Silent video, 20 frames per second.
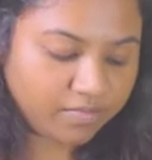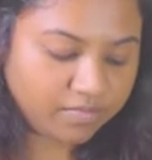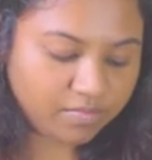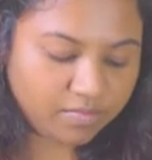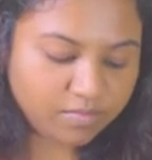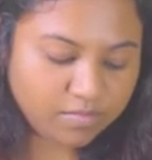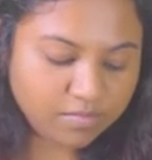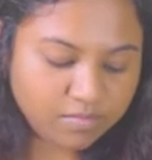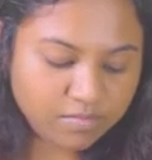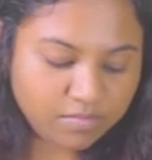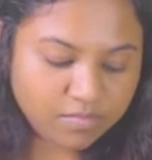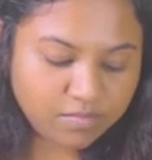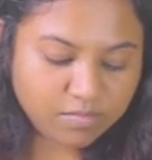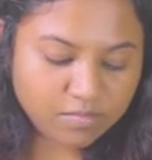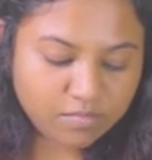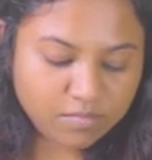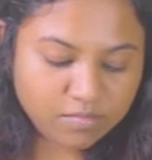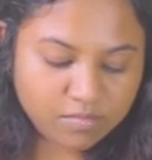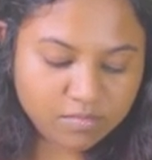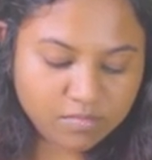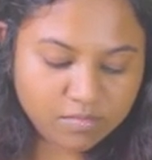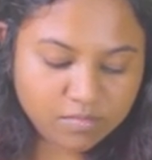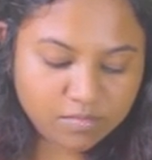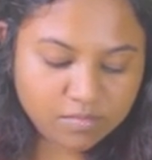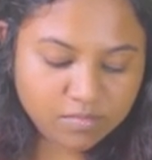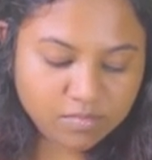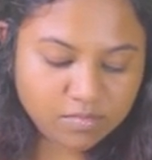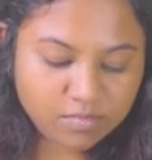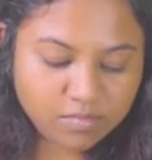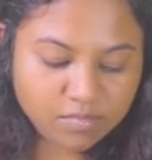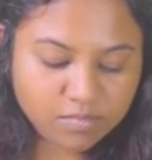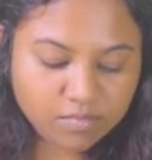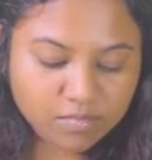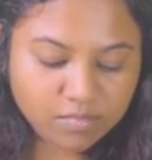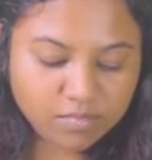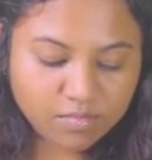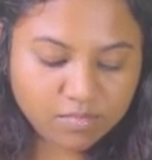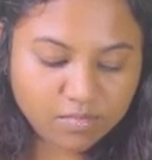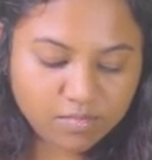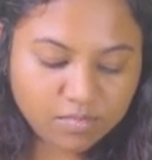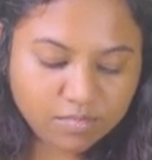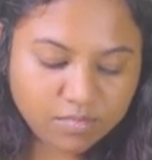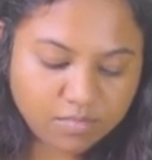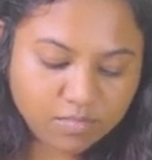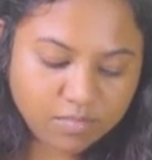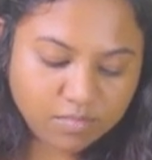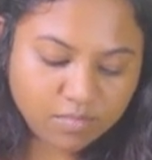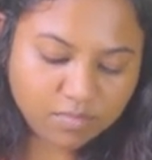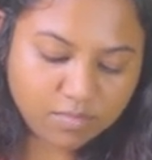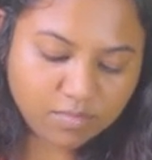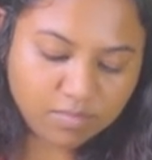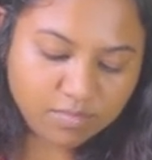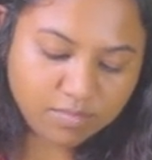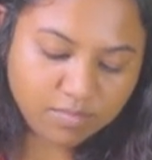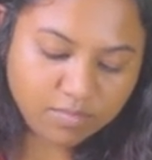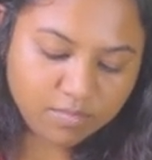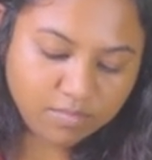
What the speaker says: (no one is talking)